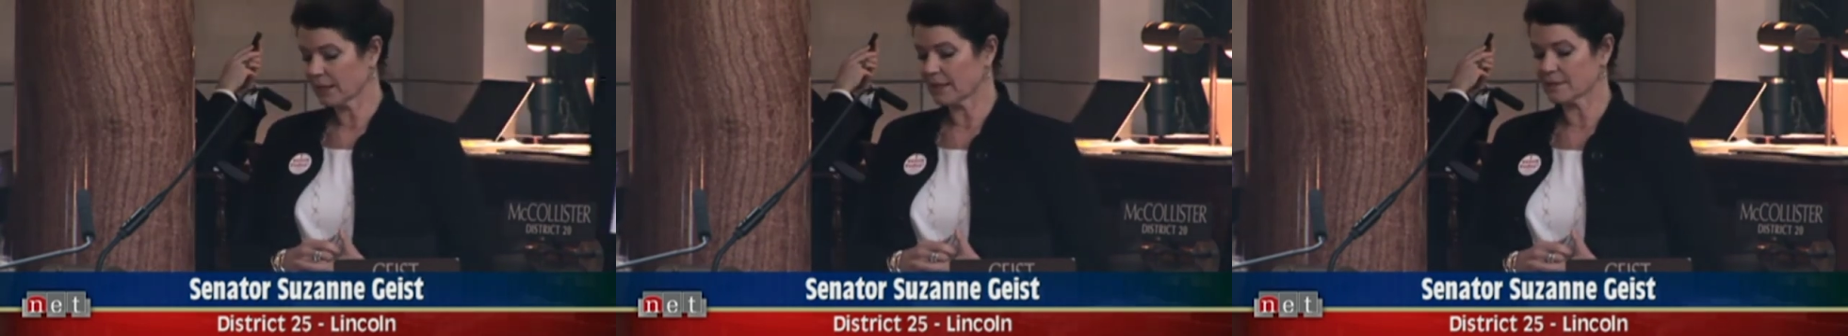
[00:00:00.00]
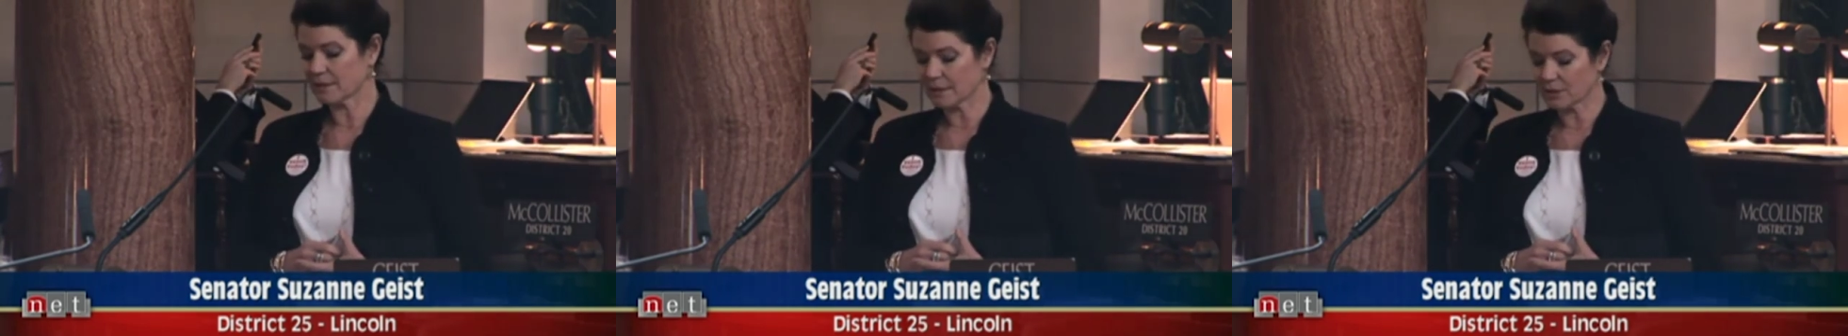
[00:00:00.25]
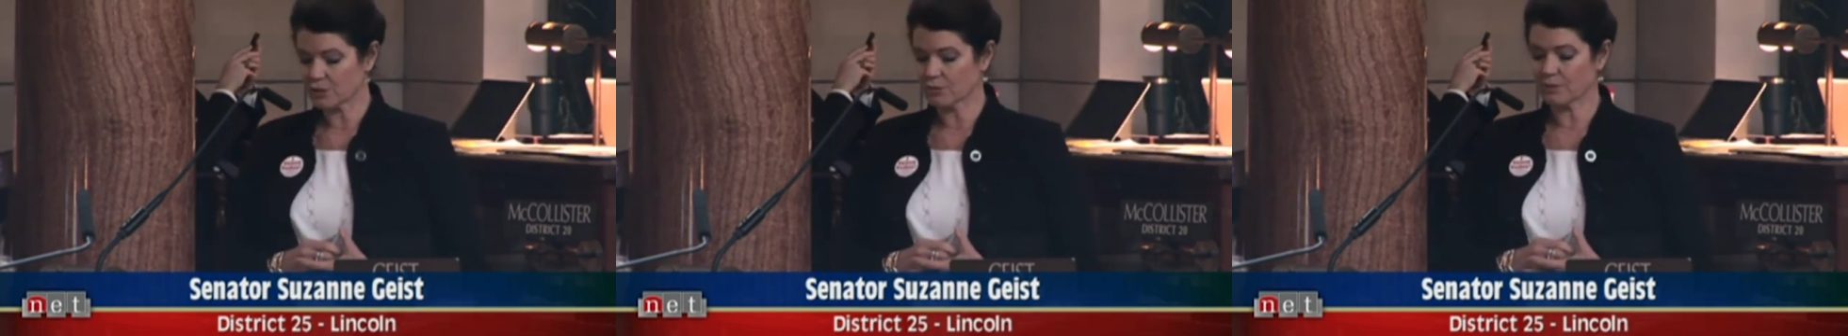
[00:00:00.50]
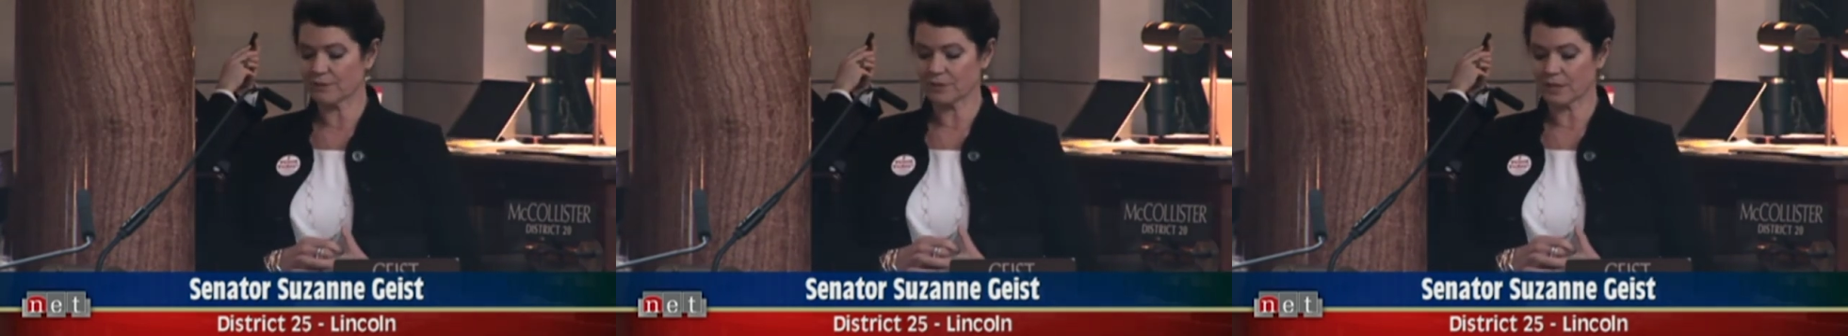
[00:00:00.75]
It's an
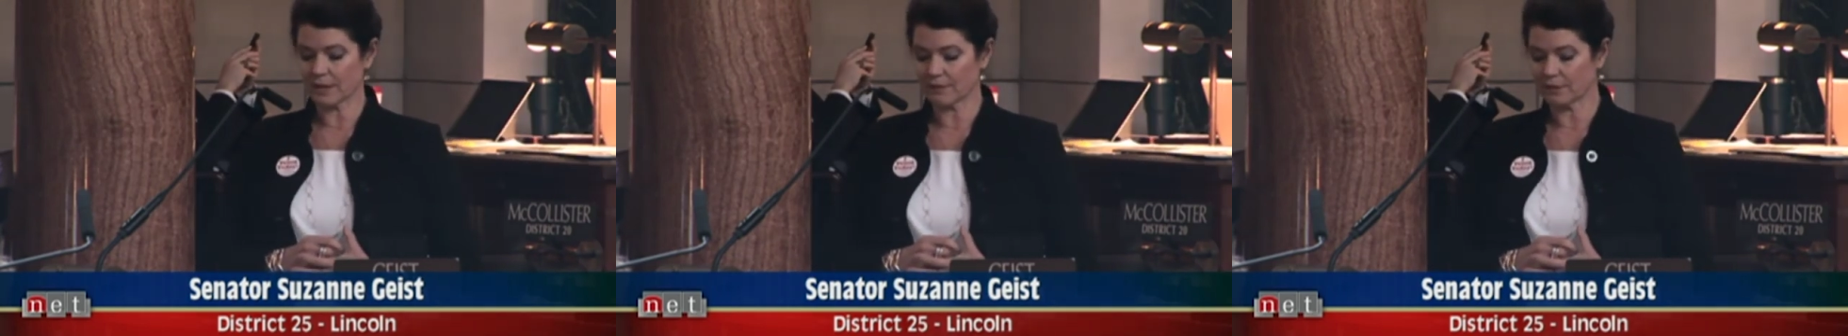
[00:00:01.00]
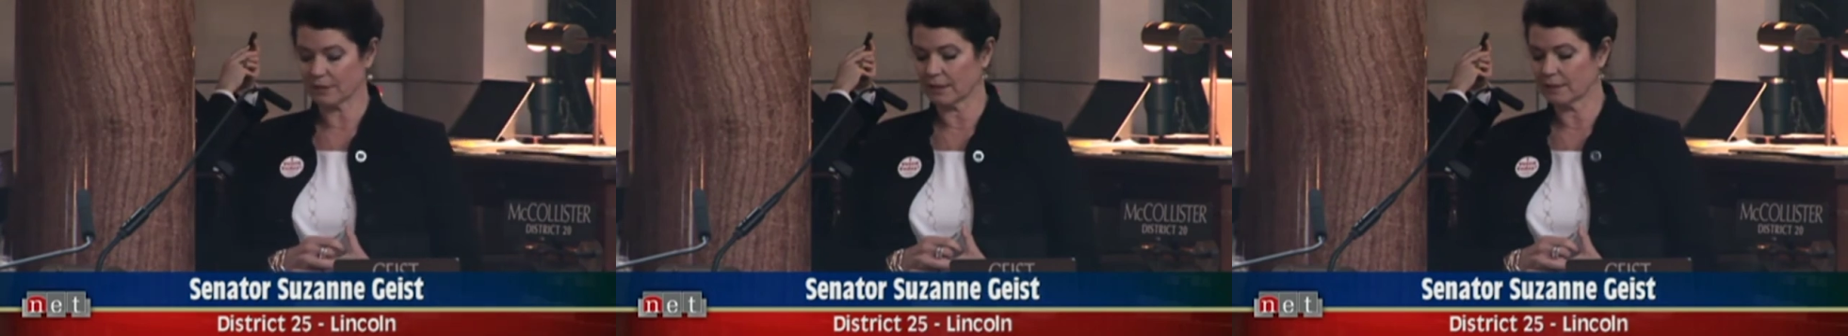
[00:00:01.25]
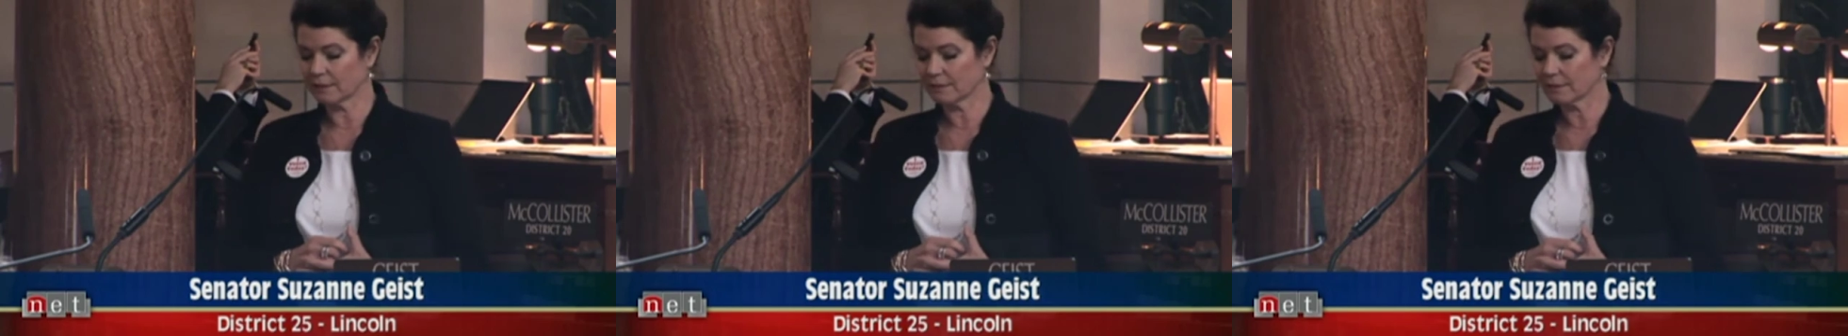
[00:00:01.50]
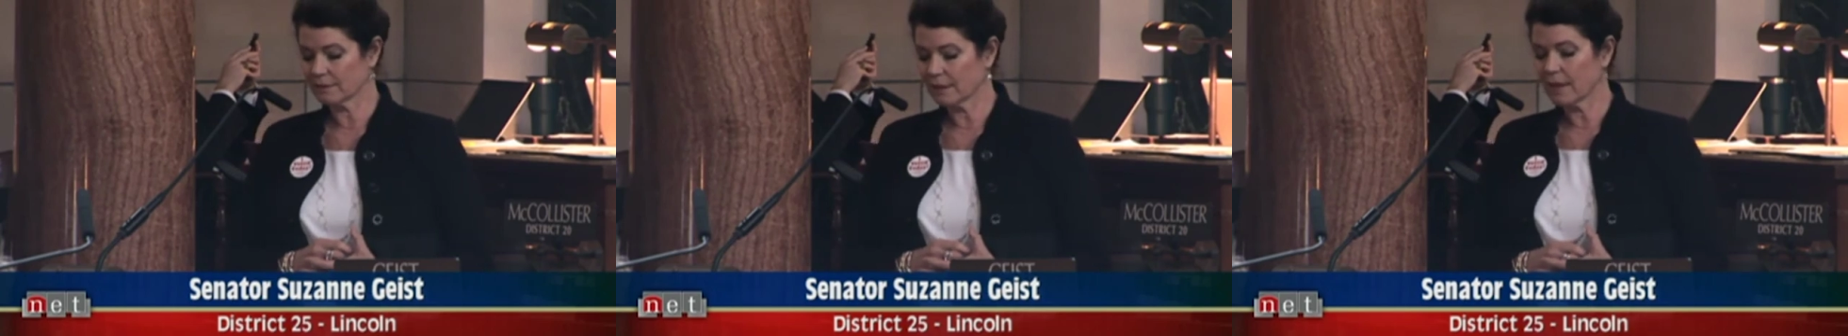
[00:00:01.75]
issue of safety,
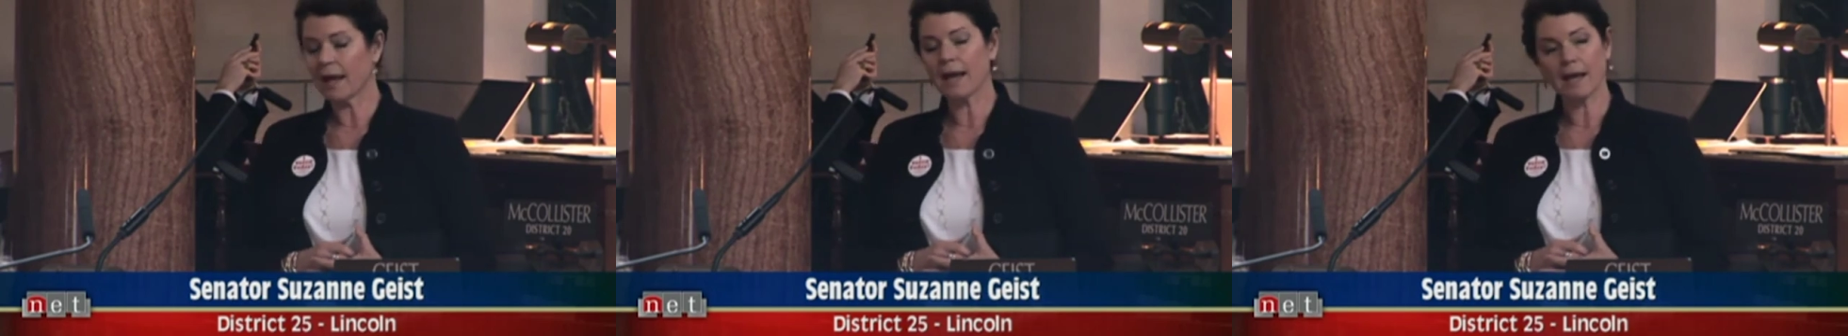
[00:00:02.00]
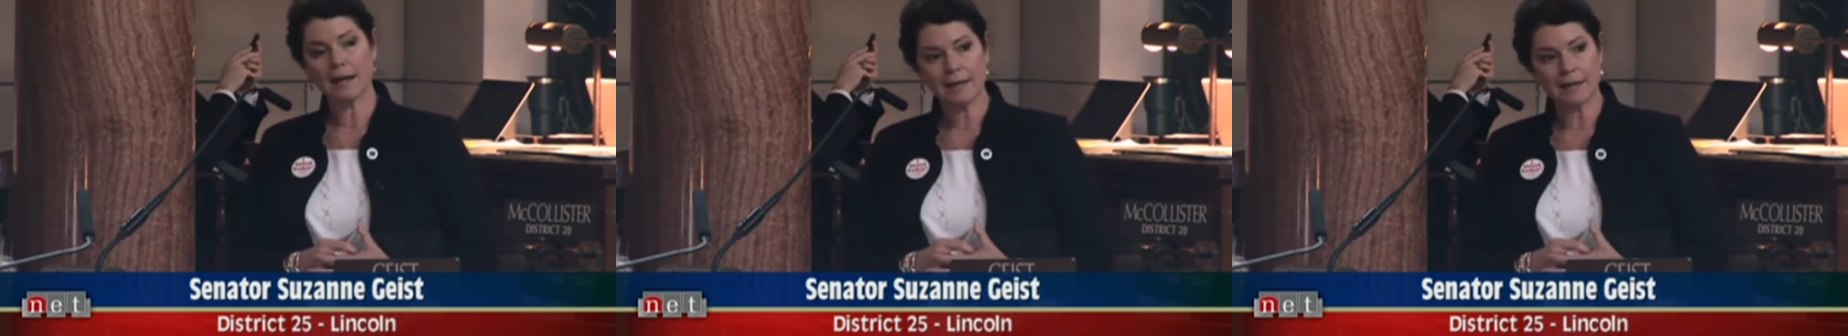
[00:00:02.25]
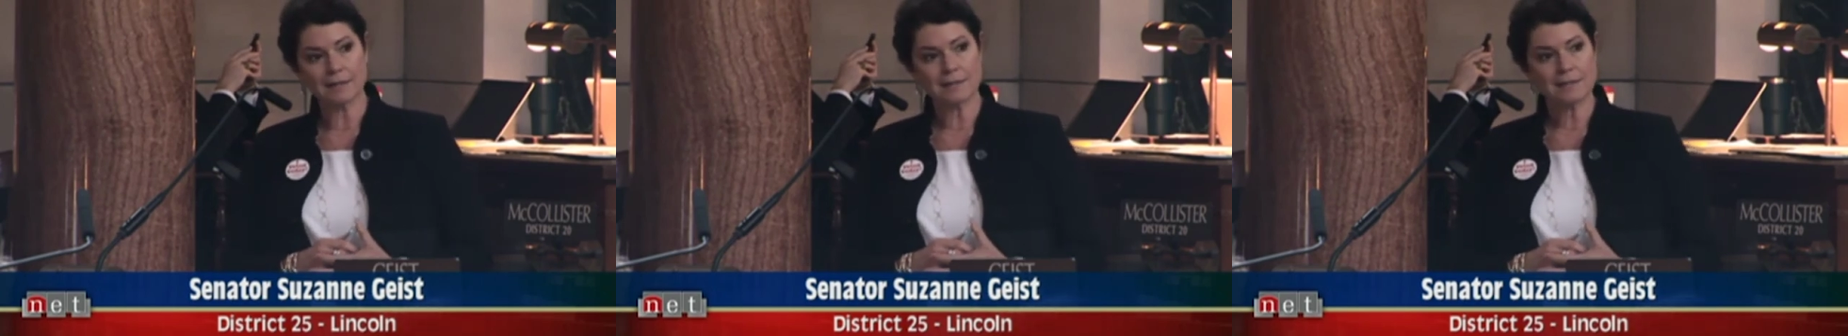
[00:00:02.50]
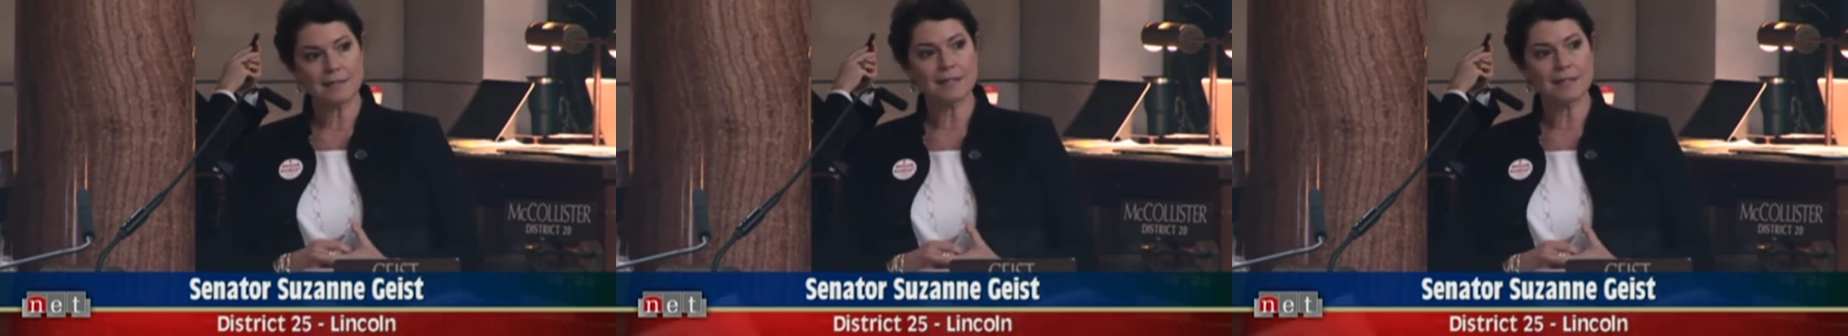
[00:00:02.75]
and